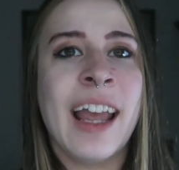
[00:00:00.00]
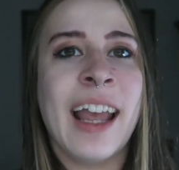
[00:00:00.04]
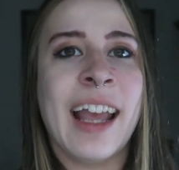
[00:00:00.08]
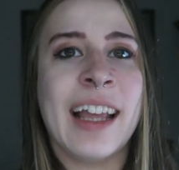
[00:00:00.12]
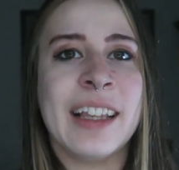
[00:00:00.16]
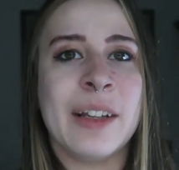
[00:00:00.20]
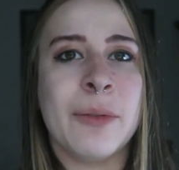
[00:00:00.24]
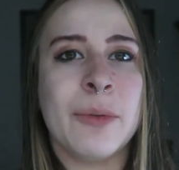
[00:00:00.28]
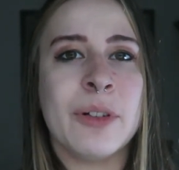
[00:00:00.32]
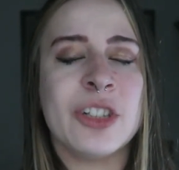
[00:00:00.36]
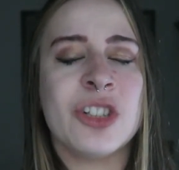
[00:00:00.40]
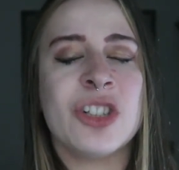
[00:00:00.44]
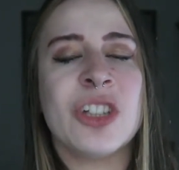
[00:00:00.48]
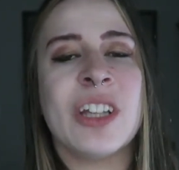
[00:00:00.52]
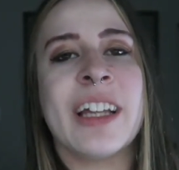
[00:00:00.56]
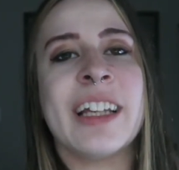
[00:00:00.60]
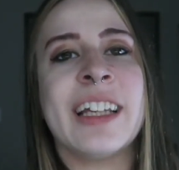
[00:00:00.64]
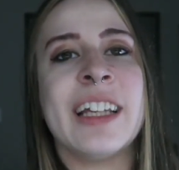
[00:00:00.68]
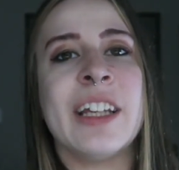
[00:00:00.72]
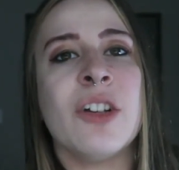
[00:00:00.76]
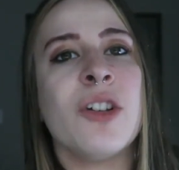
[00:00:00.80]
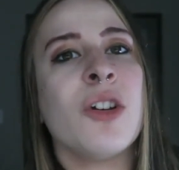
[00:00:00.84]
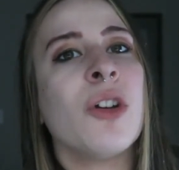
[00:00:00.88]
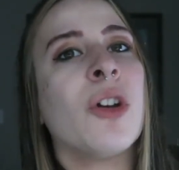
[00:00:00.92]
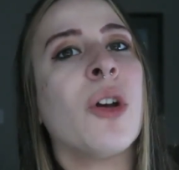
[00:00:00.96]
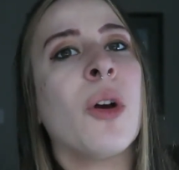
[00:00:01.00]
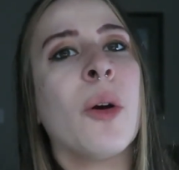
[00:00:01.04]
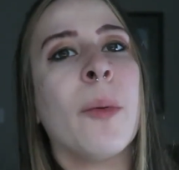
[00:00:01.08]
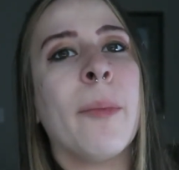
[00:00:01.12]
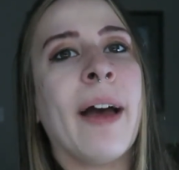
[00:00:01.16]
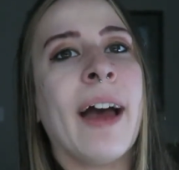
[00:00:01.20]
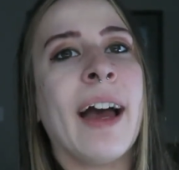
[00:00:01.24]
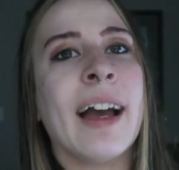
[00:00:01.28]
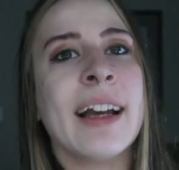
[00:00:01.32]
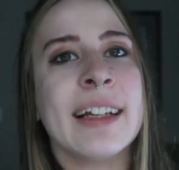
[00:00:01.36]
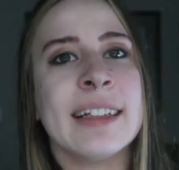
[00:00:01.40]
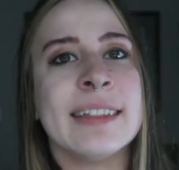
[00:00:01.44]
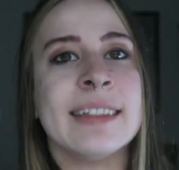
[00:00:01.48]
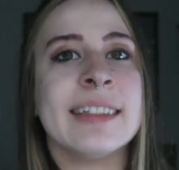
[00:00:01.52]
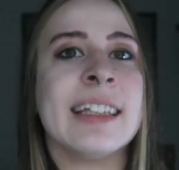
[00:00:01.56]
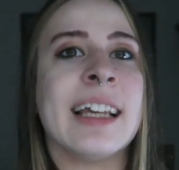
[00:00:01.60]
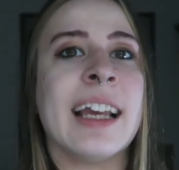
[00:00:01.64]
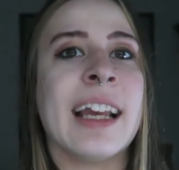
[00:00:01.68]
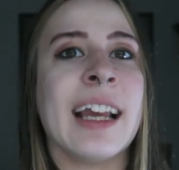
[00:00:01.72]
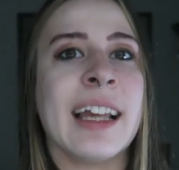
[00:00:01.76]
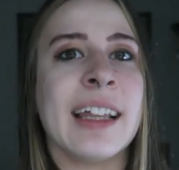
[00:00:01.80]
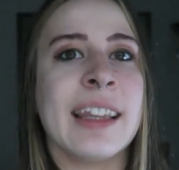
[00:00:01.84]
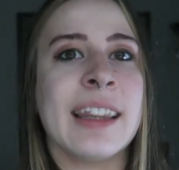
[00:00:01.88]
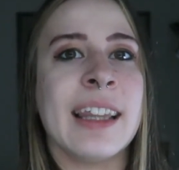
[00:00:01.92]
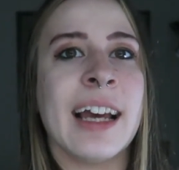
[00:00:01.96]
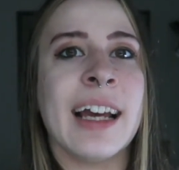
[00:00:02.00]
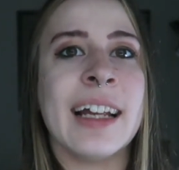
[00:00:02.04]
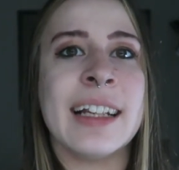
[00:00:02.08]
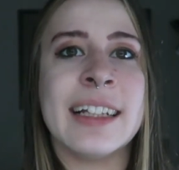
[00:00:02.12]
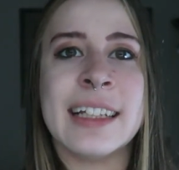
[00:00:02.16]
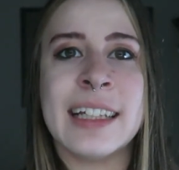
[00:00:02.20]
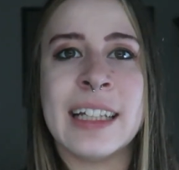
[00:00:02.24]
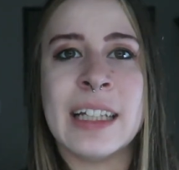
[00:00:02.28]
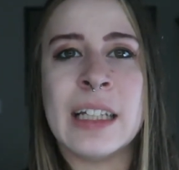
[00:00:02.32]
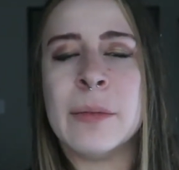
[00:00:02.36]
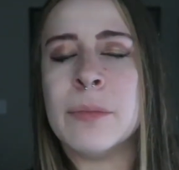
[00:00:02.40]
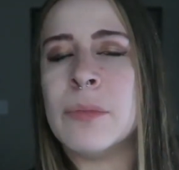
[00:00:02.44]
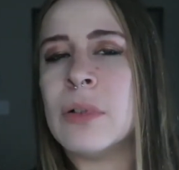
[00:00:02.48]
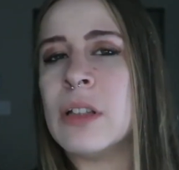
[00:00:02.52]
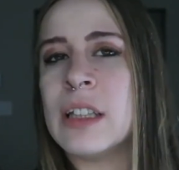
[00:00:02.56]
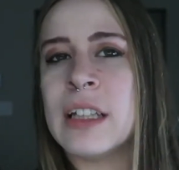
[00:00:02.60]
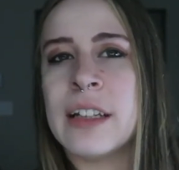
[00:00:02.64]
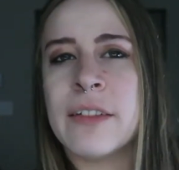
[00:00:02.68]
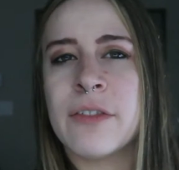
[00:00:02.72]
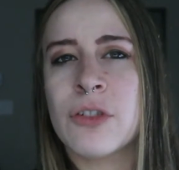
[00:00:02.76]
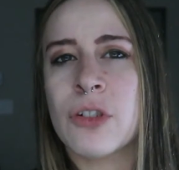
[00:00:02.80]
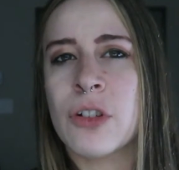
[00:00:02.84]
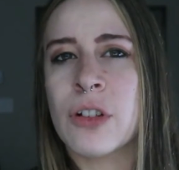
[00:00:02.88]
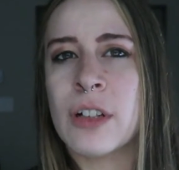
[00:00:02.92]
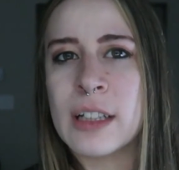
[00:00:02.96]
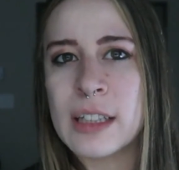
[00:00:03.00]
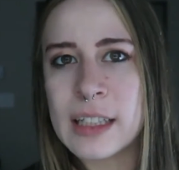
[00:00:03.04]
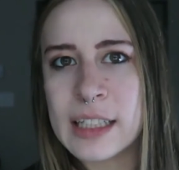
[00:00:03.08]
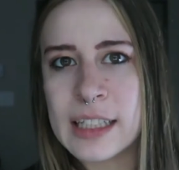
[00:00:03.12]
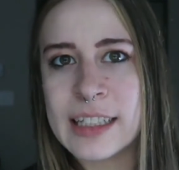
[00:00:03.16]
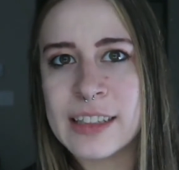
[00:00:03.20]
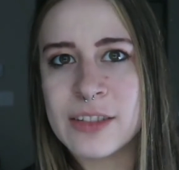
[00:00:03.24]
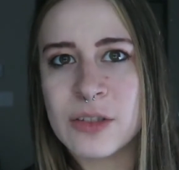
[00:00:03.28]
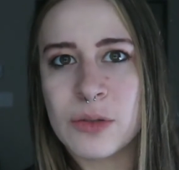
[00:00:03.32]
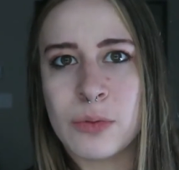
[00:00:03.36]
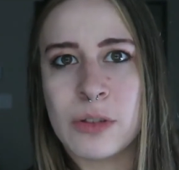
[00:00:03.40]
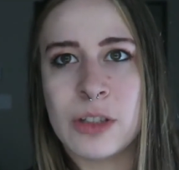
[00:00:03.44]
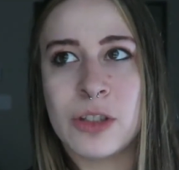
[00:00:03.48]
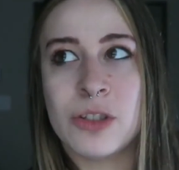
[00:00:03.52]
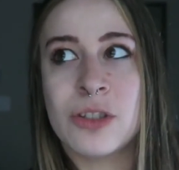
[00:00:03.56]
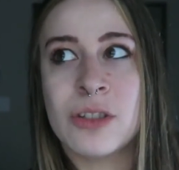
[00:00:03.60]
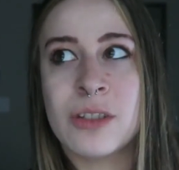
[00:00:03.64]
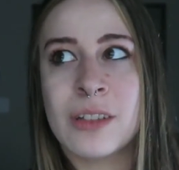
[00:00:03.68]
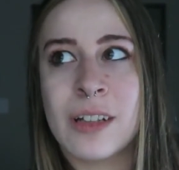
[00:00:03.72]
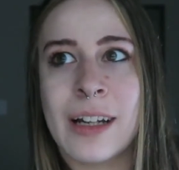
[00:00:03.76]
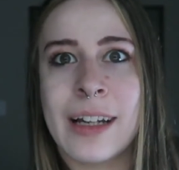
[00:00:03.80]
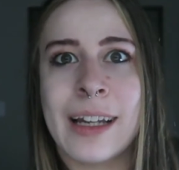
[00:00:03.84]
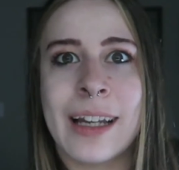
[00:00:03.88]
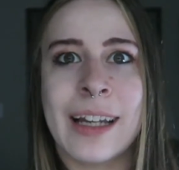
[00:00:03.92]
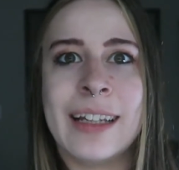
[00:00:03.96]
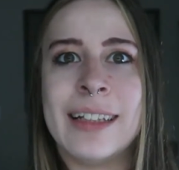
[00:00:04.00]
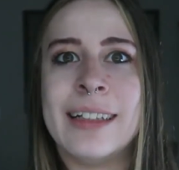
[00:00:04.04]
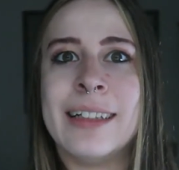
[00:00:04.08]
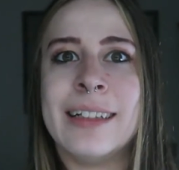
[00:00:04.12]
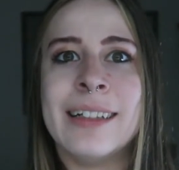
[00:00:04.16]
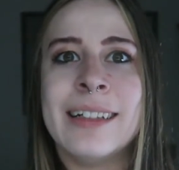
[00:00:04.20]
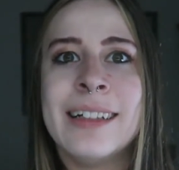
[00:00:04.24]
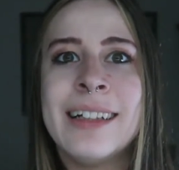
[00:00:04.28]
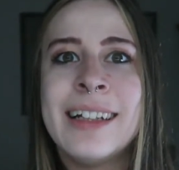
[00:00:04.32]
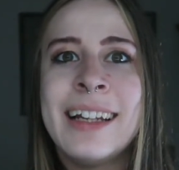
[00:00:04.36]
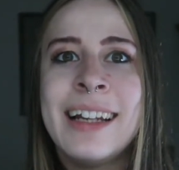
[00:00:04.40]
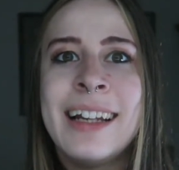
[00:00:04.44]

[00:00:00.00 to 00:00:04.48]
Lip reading: and he wished that he could go back and say that he believed her at least, which again,